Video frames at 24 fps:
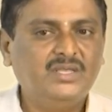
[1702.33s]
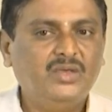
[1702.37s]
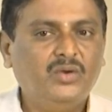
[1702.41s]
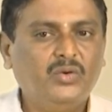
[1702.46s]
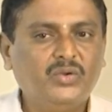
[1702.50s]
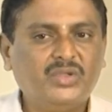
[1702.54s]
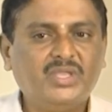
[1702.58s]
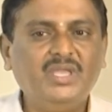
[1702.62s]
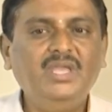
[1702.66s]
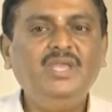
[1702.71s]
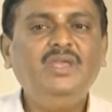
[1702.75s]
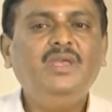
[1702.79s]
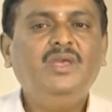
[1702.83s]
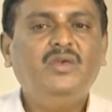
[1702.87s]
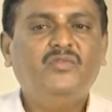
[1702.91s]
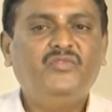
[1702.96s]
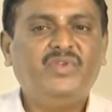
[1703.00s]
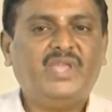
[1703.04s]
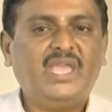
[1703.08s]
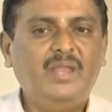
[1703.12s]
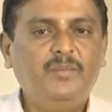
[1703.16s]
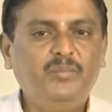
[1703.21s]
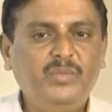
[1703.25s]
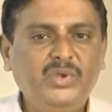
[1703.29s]
Okay, we
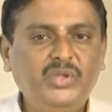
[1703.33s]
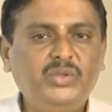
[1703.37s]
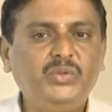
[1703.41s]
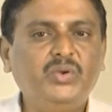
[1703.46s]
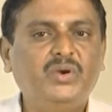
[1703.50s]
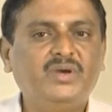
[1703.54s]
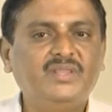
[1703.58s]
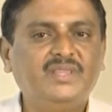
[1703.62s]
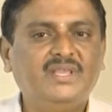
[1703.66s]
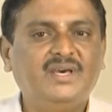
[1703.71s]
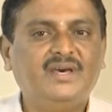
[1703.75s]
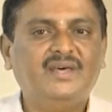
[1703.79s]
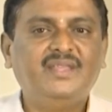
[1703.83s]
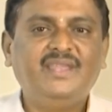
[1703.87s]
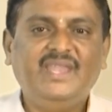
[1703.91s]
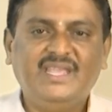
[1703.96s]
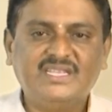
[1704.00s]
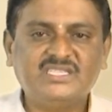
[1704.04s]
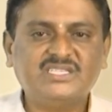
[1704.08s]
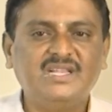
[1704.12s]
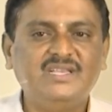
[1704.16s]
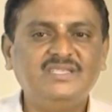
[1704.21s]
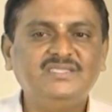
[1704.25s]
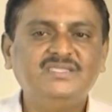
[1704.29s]
can meet you on the
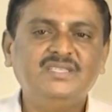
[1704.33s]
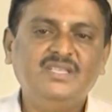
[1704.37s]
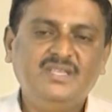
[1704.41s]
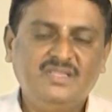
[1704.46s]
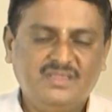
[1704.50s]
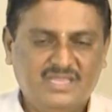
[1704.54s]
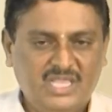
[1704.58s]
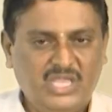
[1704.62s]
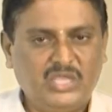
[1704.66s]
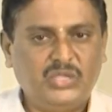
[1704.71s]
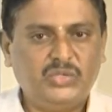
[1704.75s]
next class. Thank